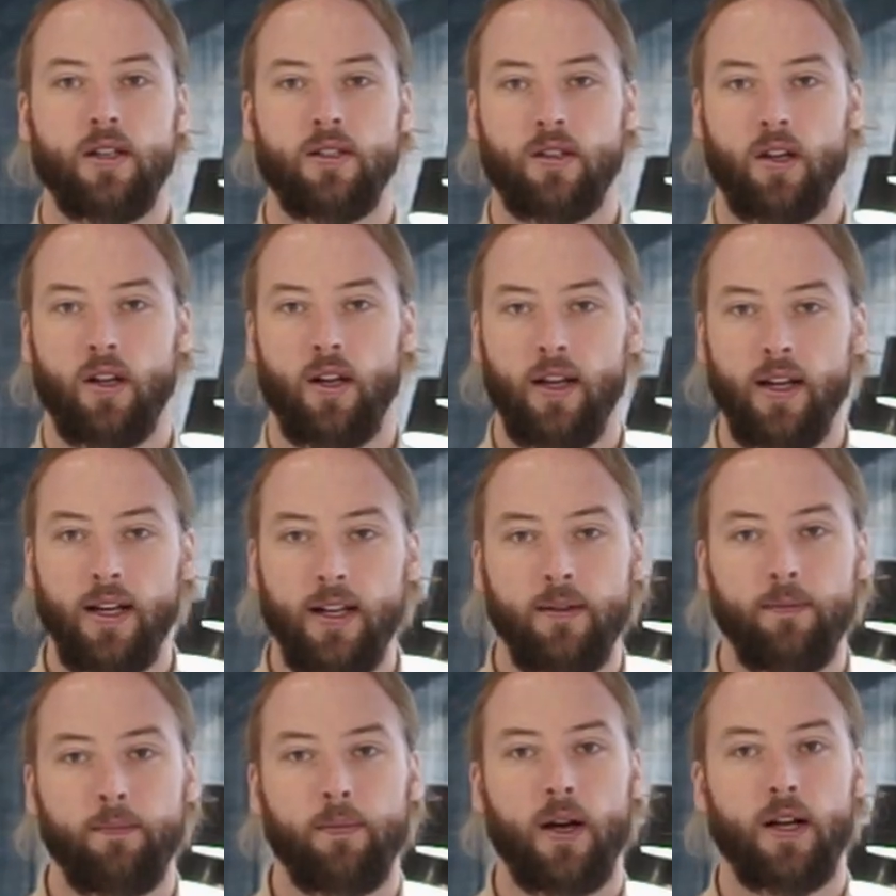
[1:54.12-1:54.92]
is going to
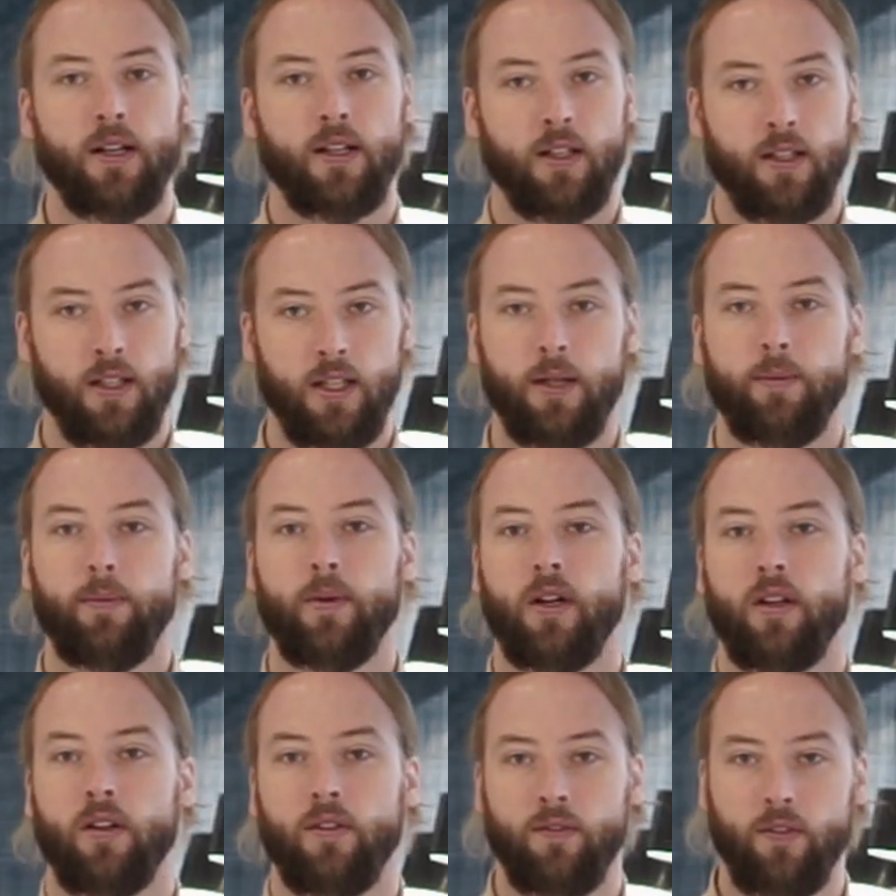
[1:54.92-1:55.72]
impact a little
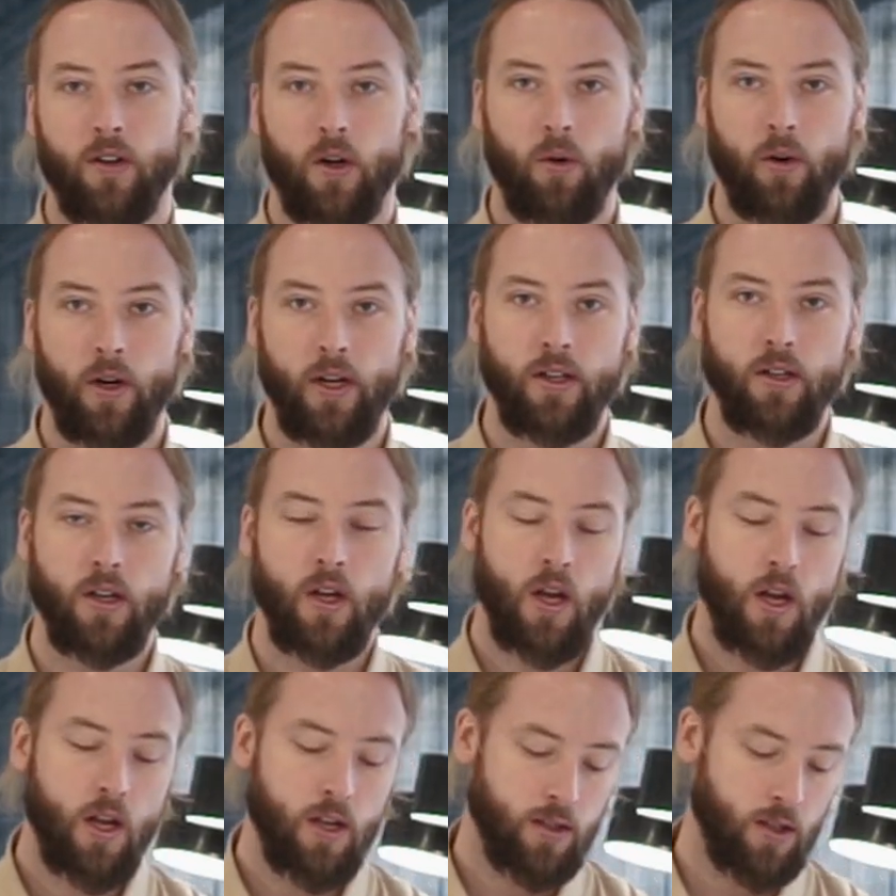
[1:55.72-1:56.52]
bit of the flow rate.
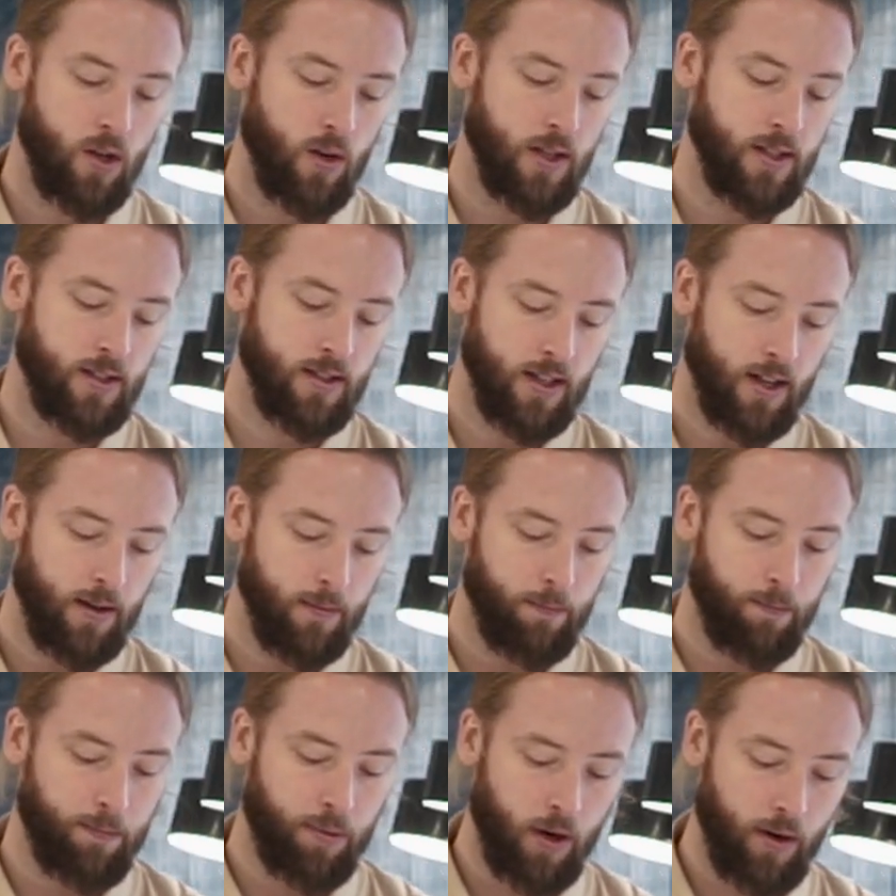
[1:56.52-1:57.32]
So it's not a
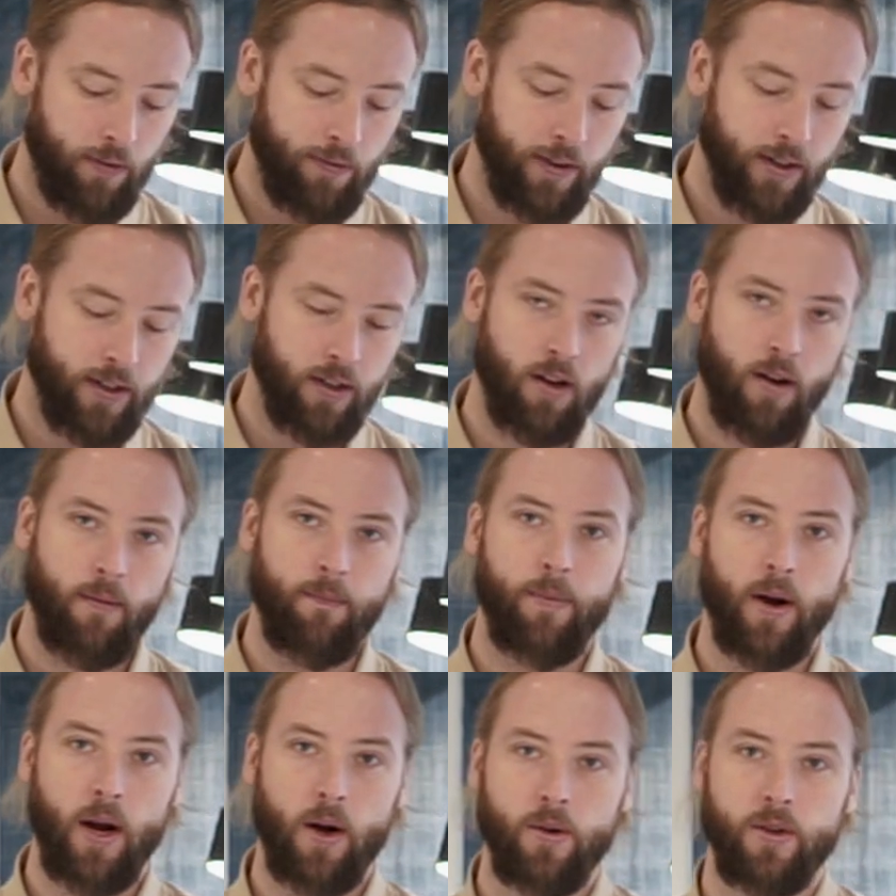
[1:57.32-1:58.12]
perfect
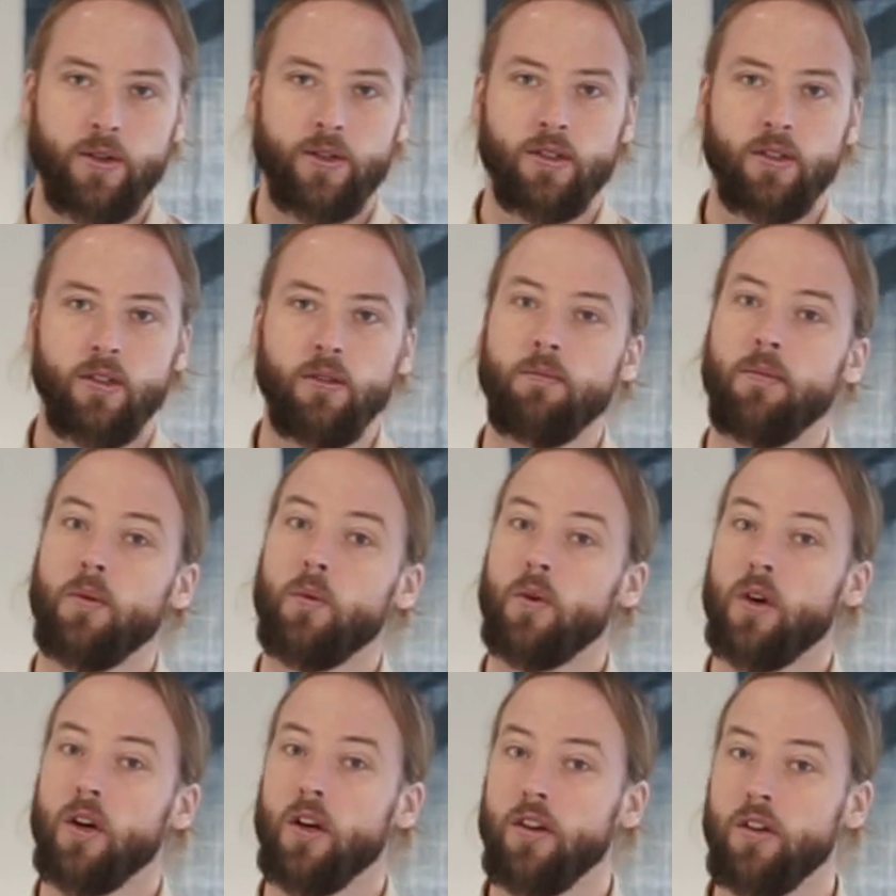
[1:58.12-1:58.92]
comparison, but
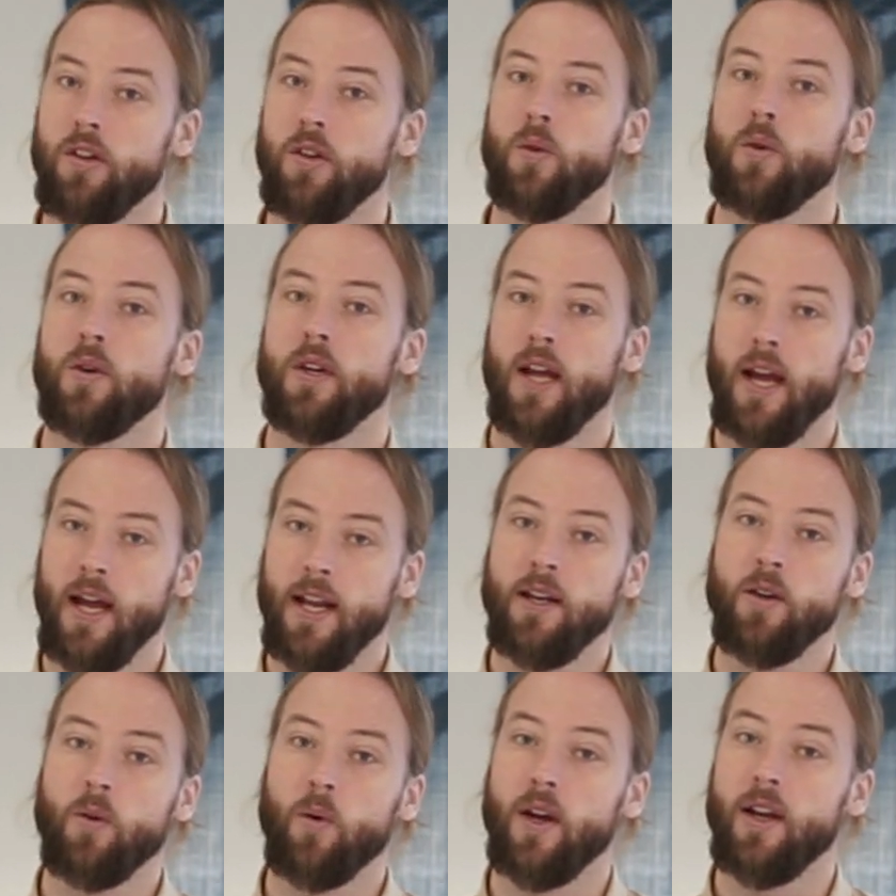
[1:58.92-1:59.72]
we're going to do it
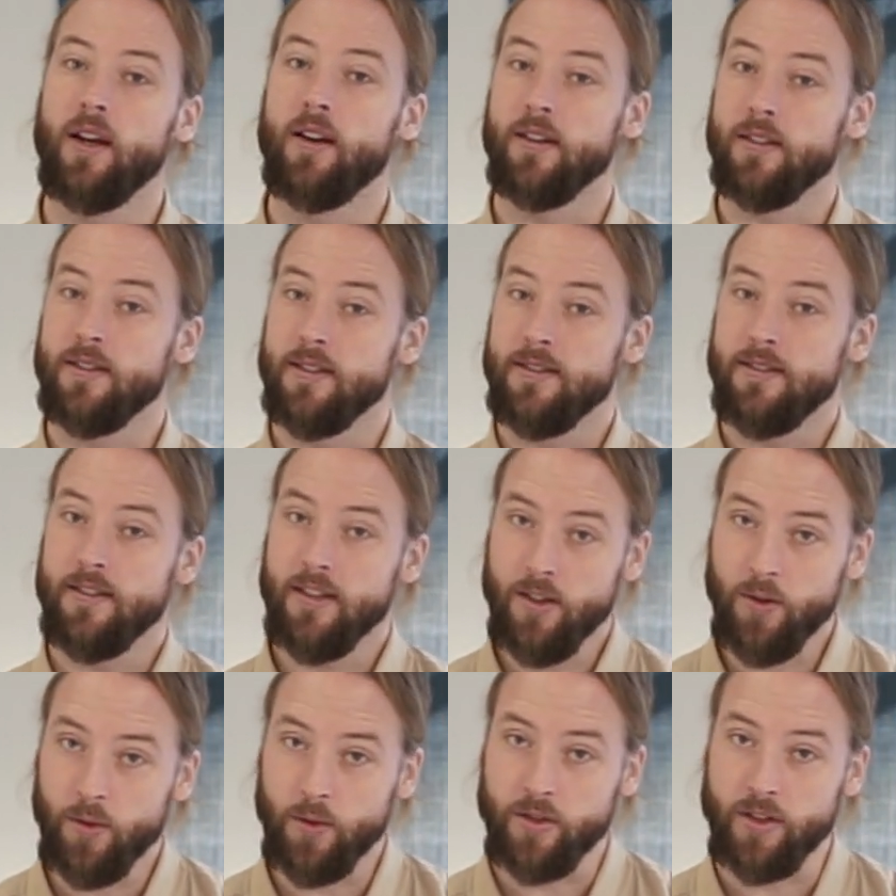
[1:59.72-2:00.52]
anyway because it's
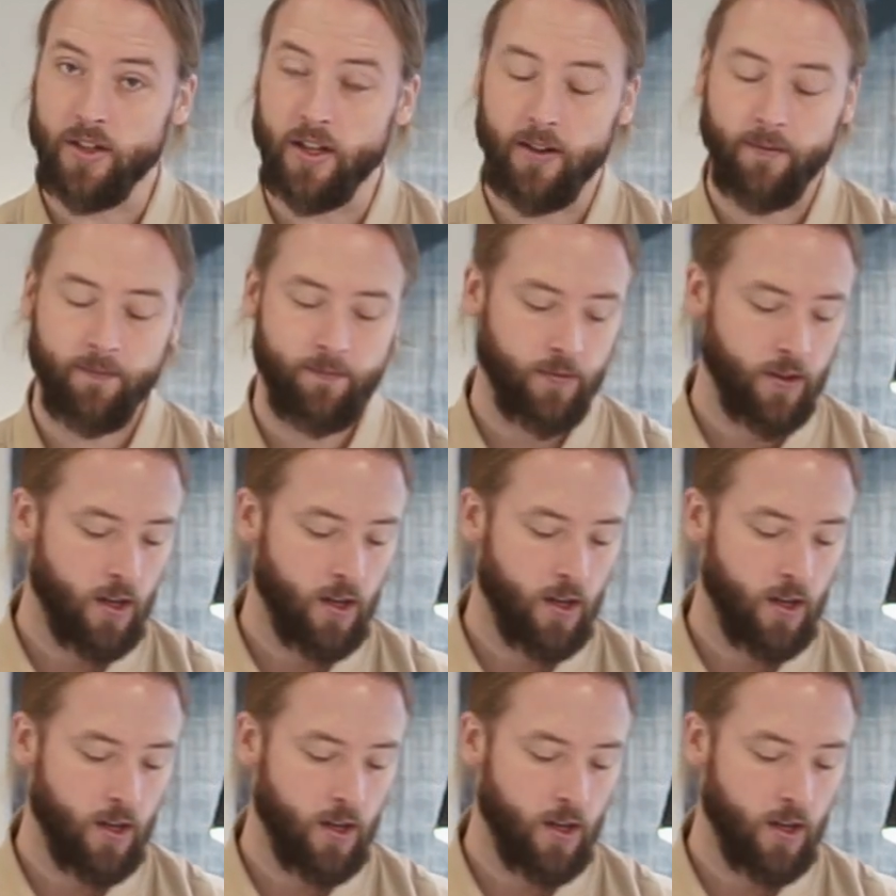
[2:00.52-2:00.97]
interesting.